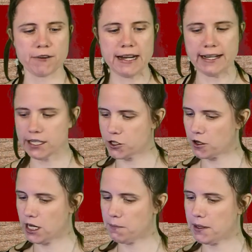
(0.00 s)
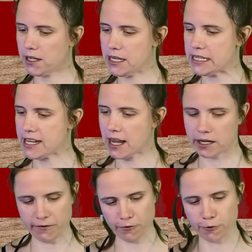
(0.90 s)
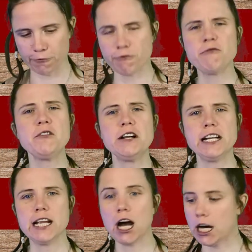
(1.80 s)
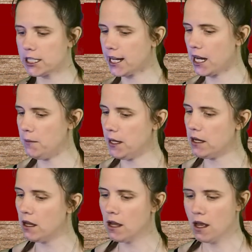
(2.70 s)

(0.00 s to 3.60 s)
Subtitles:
really to keep it intact for really hard gaming.